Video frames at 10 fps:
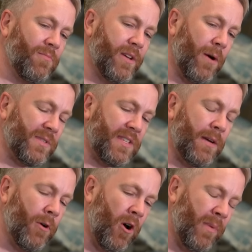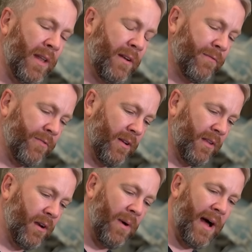We don't see Roman for a
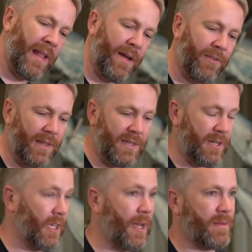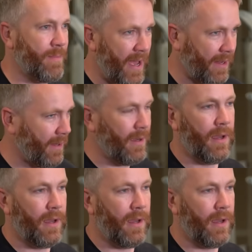little while after this, and he comes back